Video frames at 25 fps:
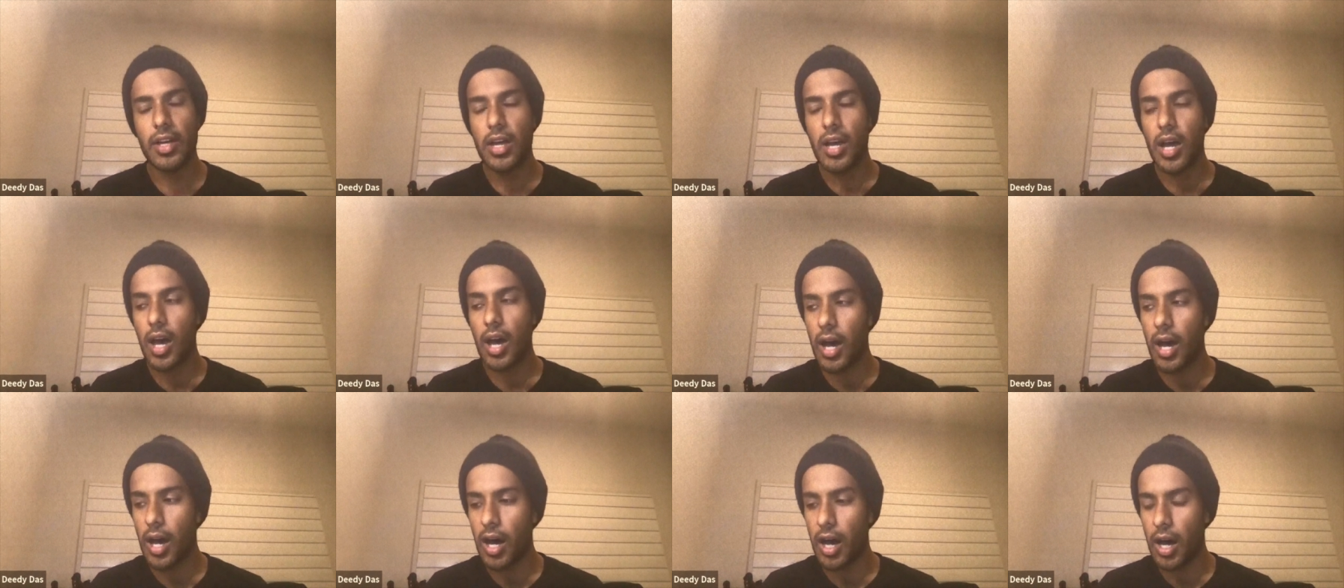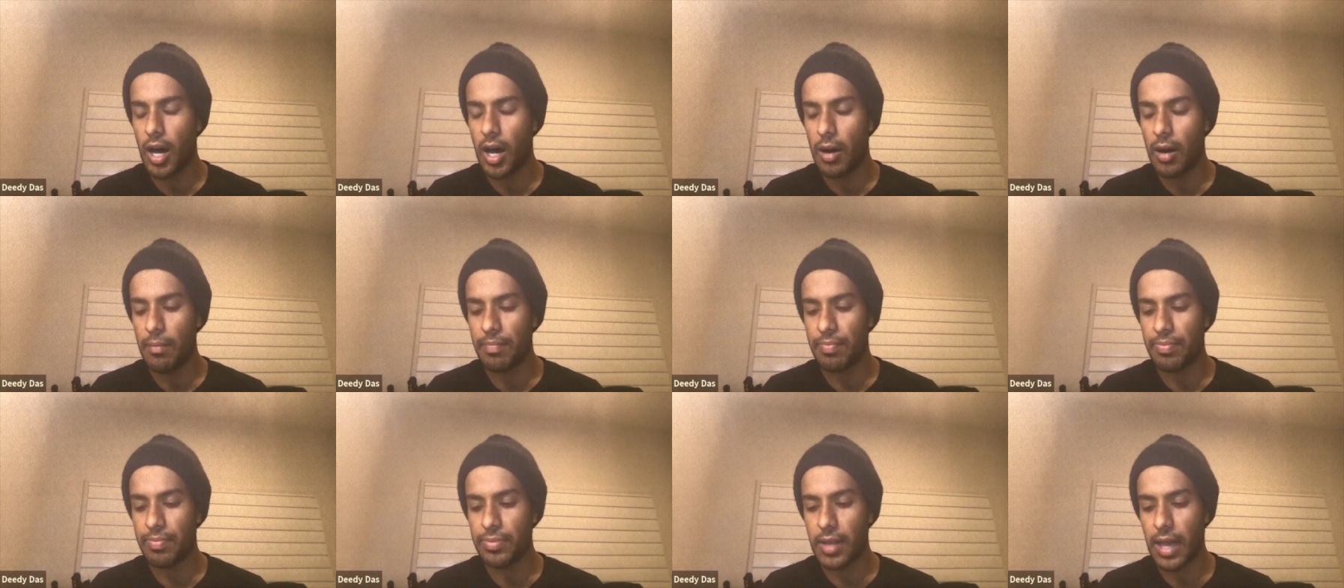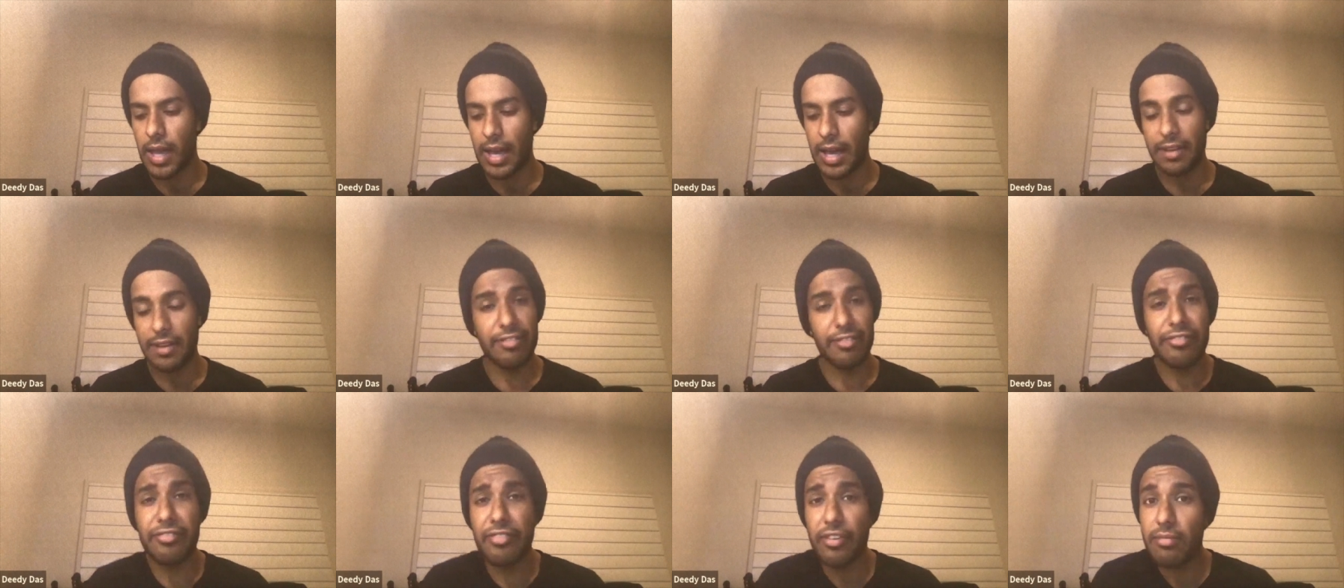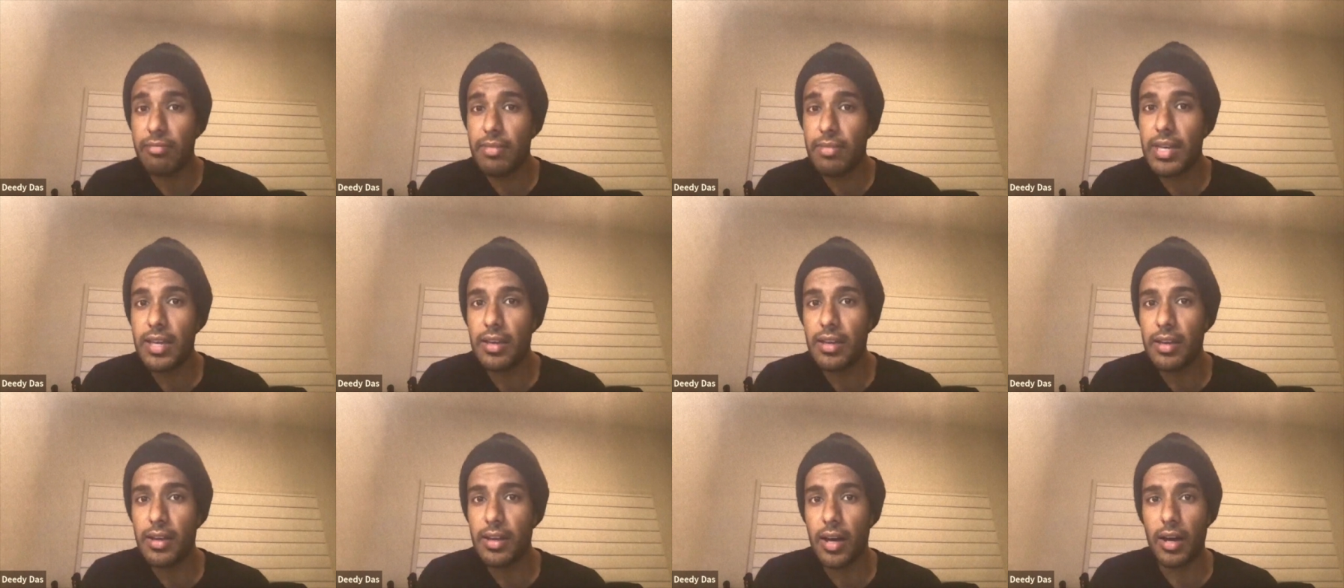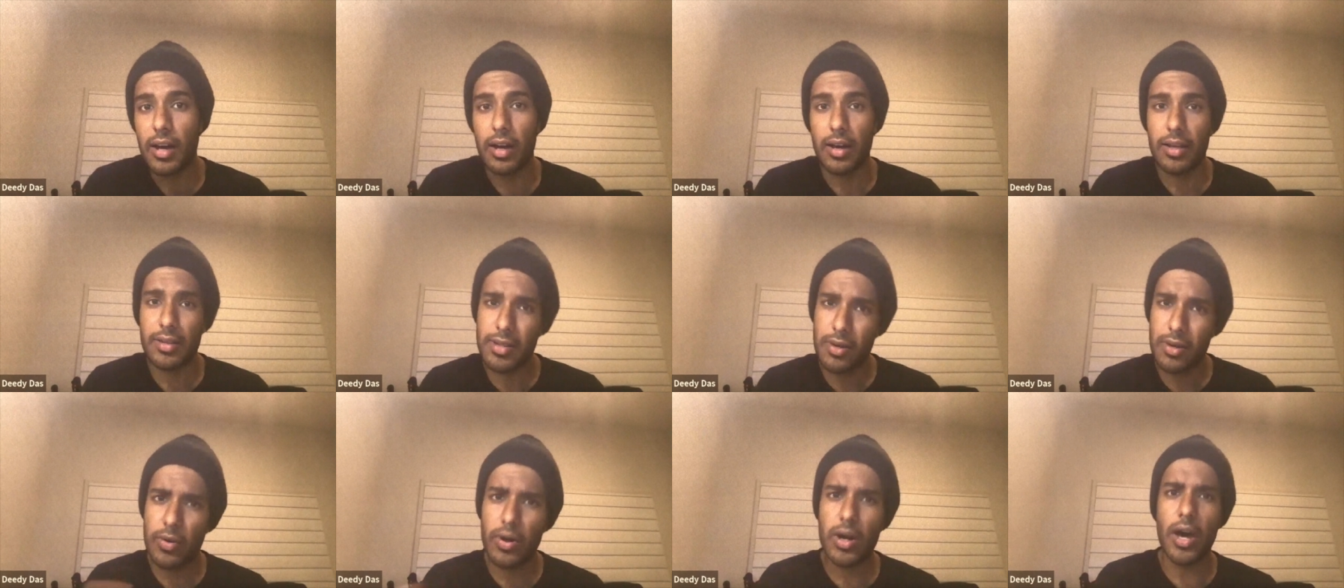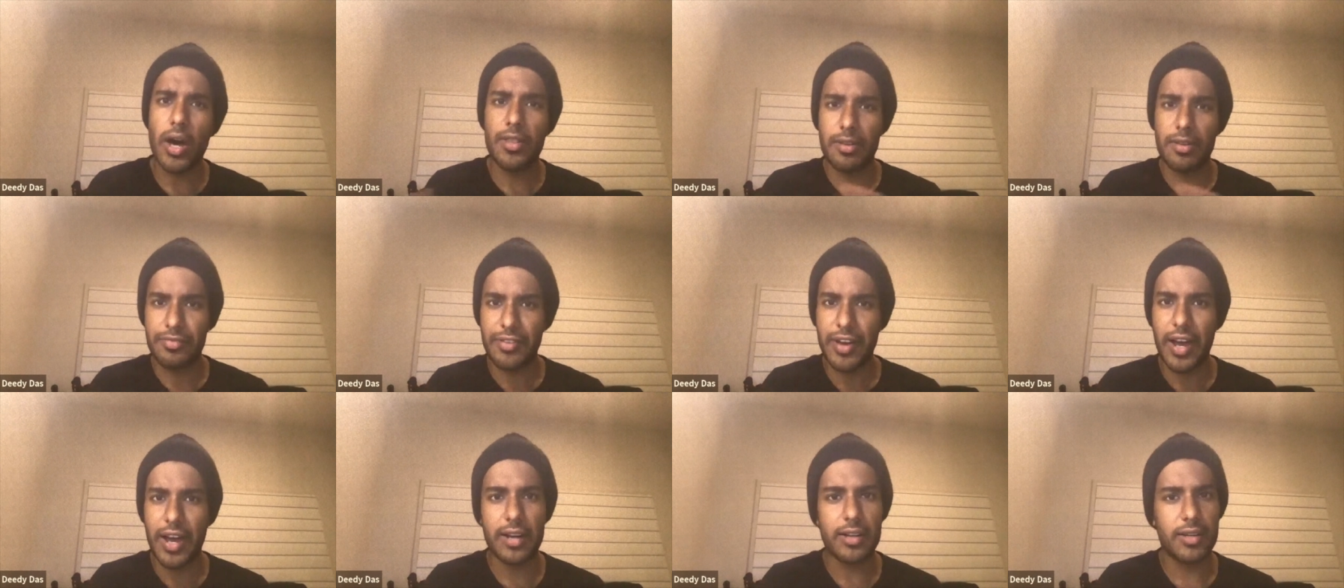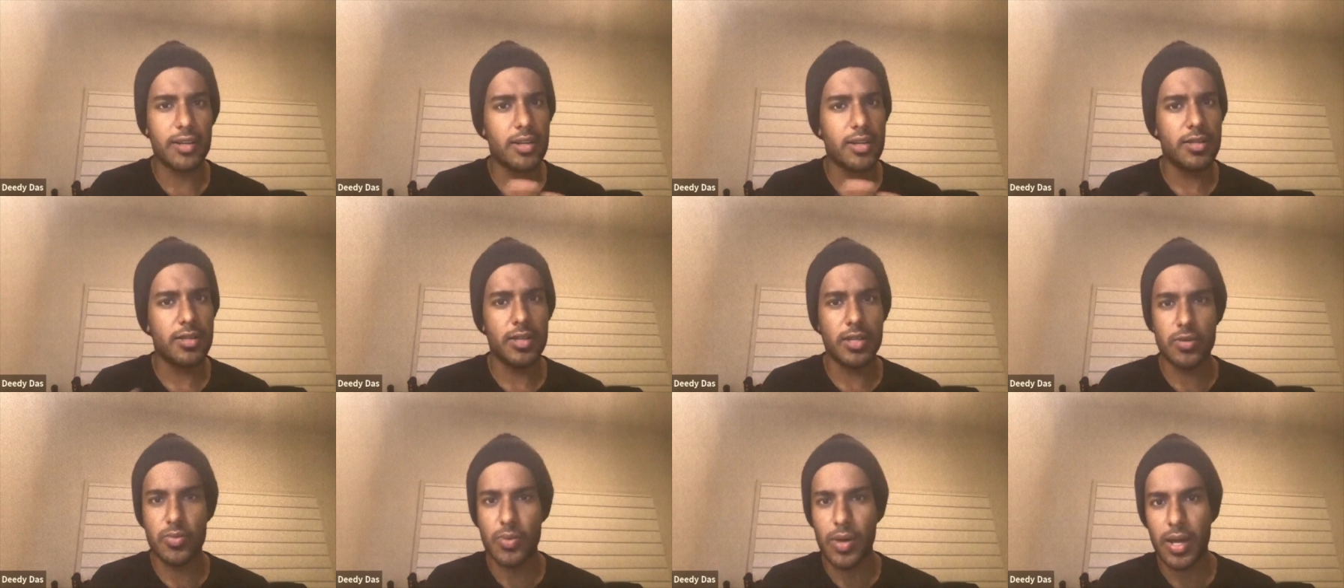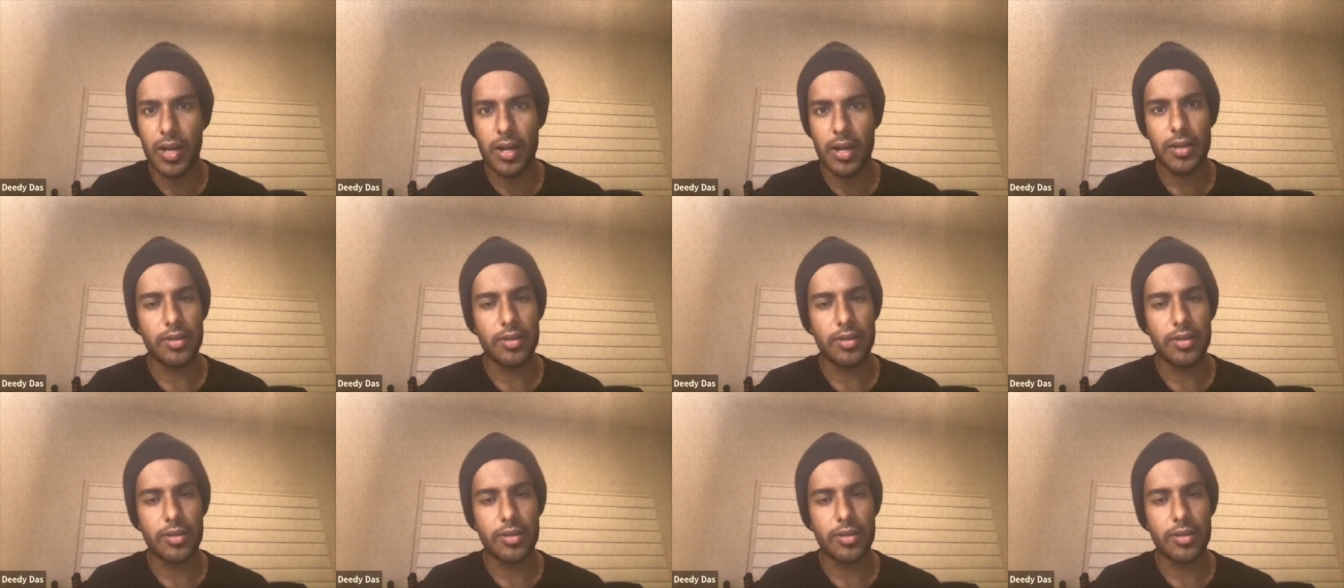Um, and for me, uh, there were other factors as well.